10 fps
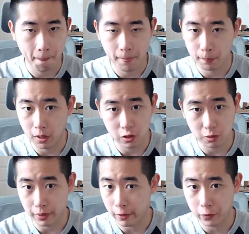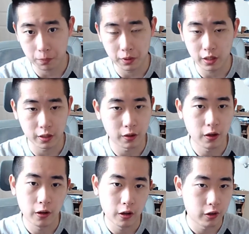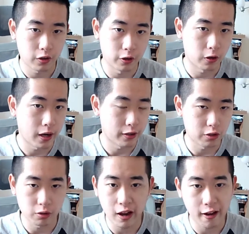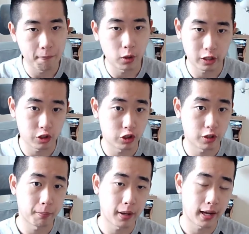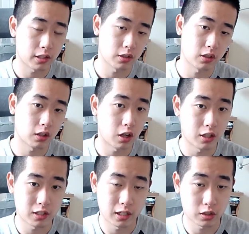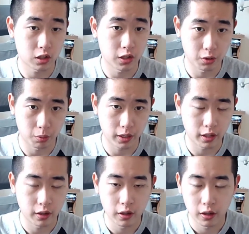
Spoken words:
But just bear with me, and I do have more Genshin Impact content on the way.